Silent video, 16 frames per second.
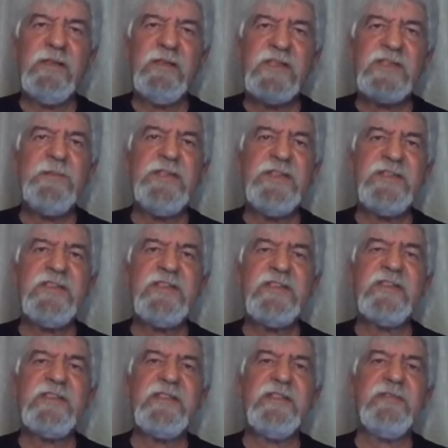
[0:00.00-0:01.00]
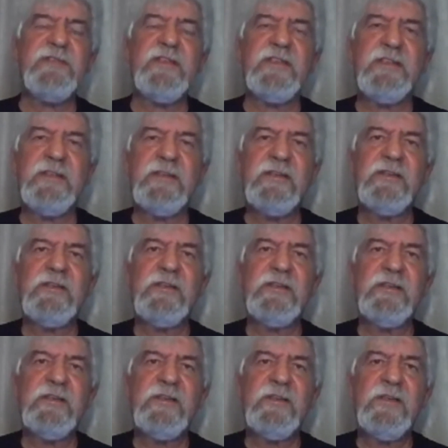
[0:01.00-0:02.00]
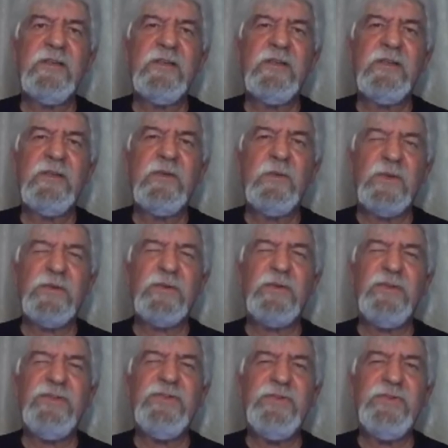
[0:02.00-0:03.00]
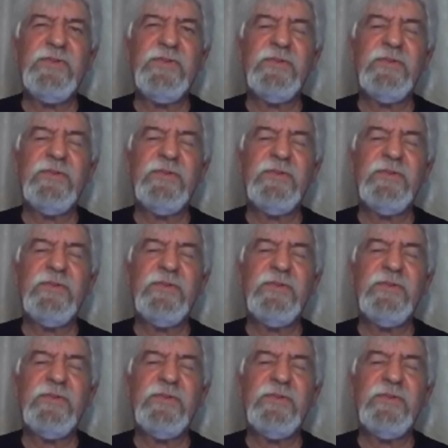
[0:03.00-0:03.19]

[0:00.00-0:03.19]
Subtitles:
this message this evening? What will you do